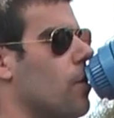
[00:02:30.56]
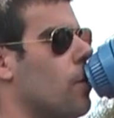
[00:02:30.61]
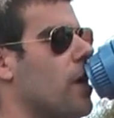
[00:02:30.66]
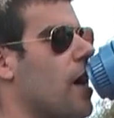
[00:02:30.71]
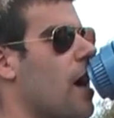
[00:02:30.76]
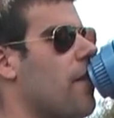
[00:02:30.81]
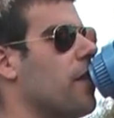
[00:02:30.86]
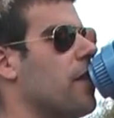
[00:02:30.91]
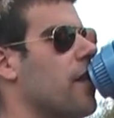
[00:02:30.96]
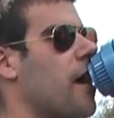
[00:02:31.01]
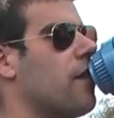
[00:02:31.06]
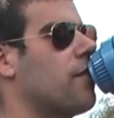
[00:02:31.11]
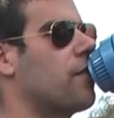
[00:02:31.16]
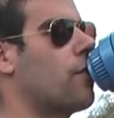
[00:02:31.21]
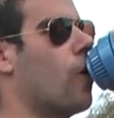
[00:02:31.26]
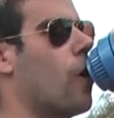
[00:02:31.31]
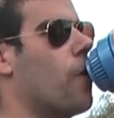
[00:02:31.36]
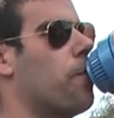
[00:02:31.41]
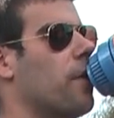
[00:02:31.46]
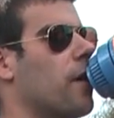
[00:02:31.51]
We have a nice
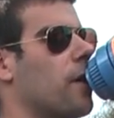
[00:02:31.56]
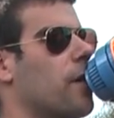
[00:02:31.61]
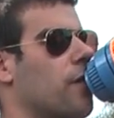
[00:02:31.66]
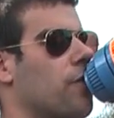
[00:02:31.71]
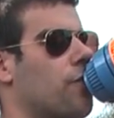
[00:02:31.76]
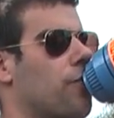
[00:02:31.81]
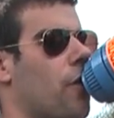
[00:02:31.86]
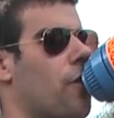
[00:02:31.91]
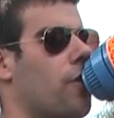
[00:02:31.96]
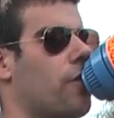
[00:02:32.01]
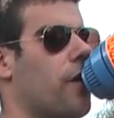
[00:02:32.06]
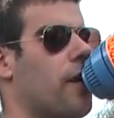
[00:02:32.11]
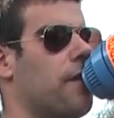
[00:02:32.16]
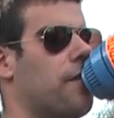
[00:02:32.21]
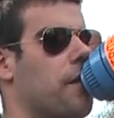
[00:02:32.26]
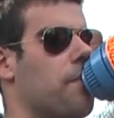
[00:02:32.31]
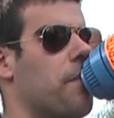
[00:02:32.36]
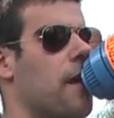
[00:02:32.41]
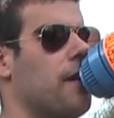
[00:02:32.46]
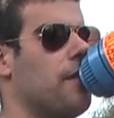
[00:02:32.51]
corporate control
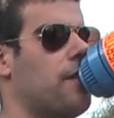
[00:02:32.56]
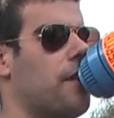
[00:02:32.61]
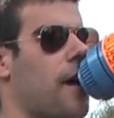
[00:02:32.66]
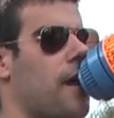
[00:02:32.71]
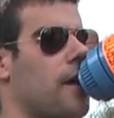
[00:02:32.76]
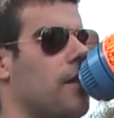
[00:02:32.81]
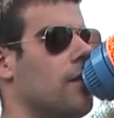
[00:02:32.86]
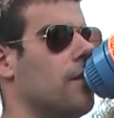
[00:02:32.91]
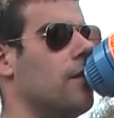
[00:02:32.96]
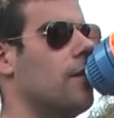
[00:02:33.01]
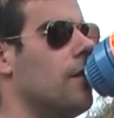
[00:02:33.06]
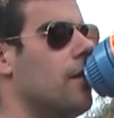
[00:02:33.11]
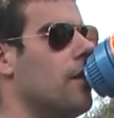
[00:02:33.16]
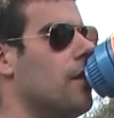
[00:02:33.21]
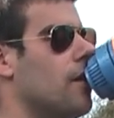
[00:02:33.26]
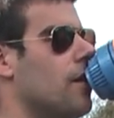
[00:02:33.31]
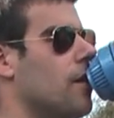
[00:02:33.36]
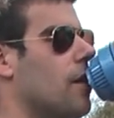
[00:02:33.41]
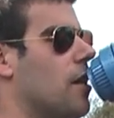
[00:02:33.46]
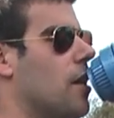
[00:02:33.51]
grid to maintain.
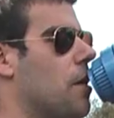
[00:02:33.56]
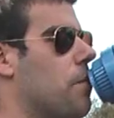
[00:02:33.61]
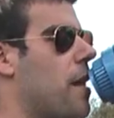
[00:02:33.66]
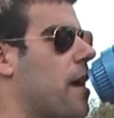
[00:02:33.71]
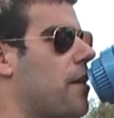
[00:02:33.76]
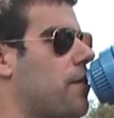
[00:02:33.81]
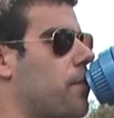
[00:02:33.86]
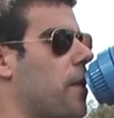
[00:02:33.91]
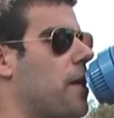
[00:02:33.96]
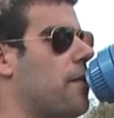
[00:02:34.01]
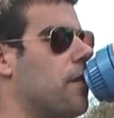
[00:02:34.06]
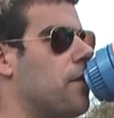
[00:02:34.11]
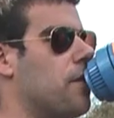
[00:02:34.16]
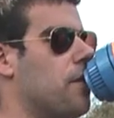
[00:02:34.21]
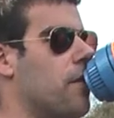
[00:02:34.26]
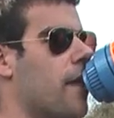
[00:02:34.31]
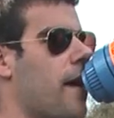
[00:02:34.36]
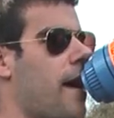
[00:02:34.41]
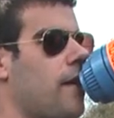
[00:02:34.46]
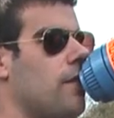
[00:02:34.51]
And the best way to do
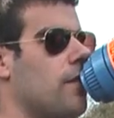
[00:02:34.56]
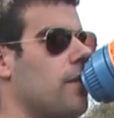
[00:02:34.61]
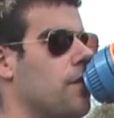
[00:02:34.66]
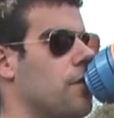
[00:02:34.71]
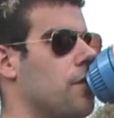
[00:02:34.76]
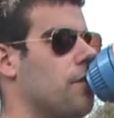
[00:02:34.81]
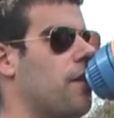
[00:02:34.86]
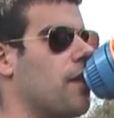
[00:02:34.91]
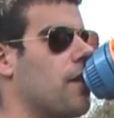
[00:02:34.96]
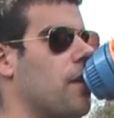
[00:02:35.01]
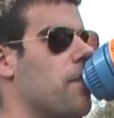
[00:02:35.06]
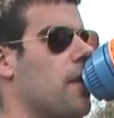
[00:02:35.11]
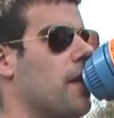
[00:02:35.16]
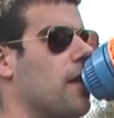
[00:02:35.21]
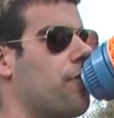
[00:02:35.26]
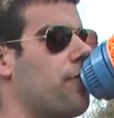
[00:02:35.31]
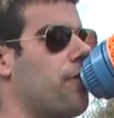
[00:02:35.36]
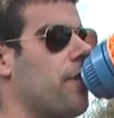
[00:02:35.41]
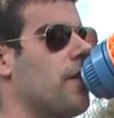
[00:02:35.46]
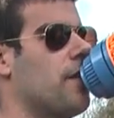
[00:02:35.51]
that, using the
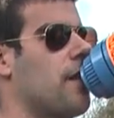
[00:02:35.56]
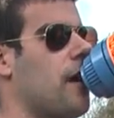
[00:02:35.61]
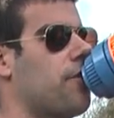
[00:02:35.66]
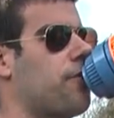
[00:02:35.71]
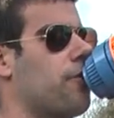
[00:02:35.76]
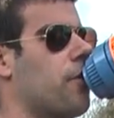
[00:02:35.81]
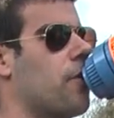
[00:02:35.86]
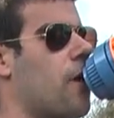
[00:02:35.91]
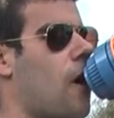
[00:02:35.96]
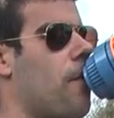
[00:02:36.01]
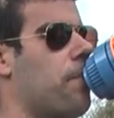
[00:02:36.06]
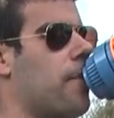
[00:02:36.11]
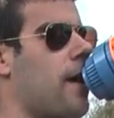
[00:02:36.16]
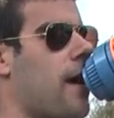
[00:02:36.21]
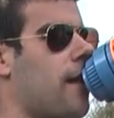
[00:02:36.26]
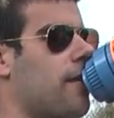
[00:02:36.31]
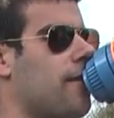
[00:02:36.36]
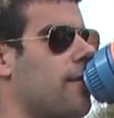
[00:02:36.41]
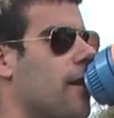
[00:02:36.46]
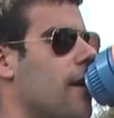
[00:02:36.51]
military-industrial
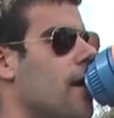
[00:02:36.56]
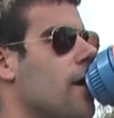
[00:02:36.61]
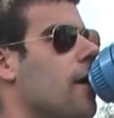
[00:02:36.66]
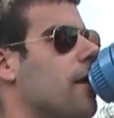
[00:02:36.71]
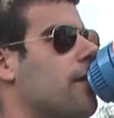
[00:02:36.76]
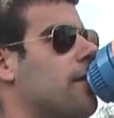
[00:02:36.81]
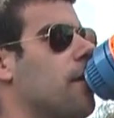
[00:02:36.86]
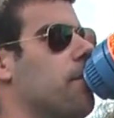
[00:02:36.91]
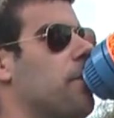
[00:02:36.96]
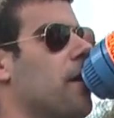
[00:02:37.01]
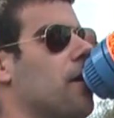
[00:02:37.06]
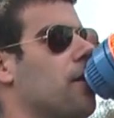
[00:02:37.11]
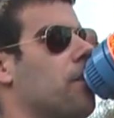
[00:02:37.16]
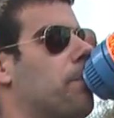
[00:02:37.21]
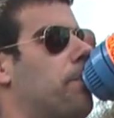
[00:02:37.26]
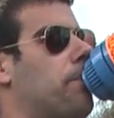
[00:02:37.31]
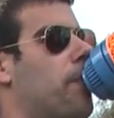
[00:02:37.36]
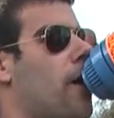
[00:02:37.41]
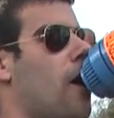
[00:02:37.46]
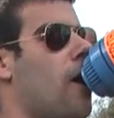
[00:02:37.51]
complex, is to
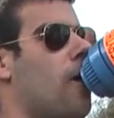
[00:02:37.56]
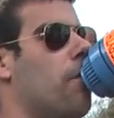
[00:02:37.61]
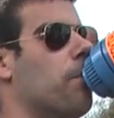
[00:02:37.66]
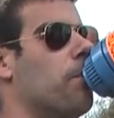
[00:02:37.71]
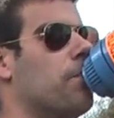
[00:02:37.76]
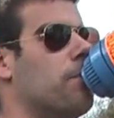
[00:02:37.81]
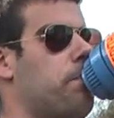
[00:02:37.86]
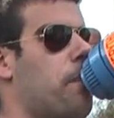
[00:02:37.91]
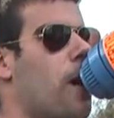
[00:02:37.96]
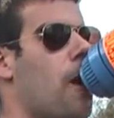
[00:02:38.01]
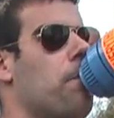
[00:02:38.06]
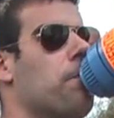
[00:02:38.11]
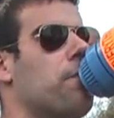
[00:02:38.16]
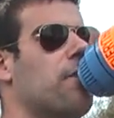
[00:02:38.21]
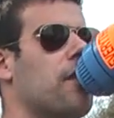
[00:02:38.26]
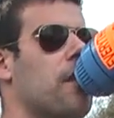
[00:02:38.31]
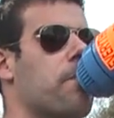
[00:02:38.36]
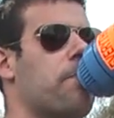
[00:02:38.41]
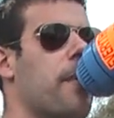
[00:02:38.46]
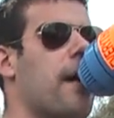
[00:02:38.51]
build bombs.
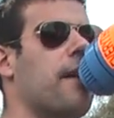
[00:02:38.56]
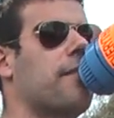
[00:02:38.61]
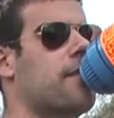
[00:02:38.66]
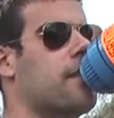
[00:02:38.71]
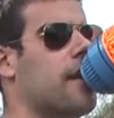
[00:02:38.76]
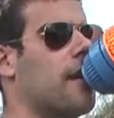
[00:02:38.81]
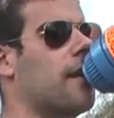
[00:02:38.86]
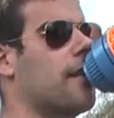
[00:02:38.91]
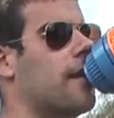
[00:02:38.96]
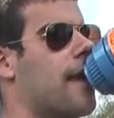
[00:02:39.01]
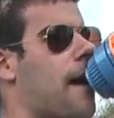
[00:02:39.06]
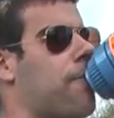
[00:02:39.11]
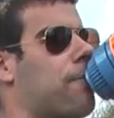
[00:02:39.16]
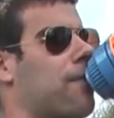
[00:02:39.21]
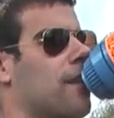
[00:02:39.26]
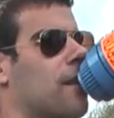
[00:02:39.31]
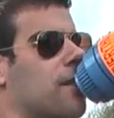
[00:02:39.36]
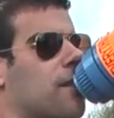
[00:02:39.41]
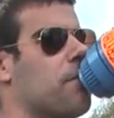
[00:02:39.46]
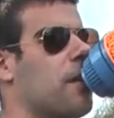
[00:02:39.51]
Bombs are the best thing in
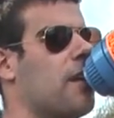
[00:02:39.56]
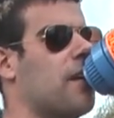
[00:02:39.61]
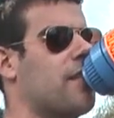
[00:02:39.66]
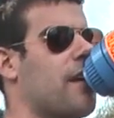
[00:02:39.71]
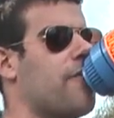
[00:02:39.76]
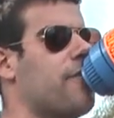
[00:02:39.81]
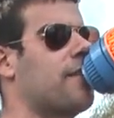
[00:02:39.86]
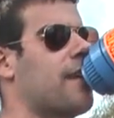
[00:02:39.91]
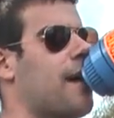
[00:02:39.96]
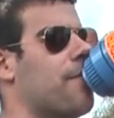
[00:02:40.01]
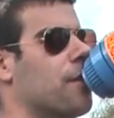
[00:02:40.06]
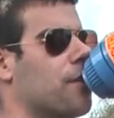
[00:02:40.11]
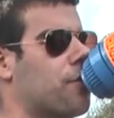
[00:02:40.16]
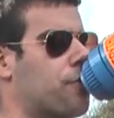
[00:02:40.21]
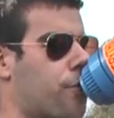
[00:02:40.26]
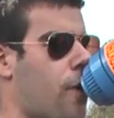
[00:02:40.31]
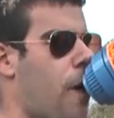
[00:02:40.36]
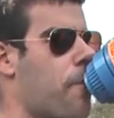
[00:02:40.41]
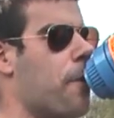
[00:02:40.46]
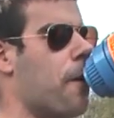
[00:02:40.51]
capitalism because every time you
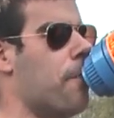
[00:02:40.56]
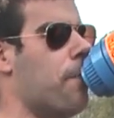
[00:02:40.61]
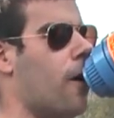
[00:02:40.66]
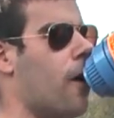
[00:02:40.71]
drop a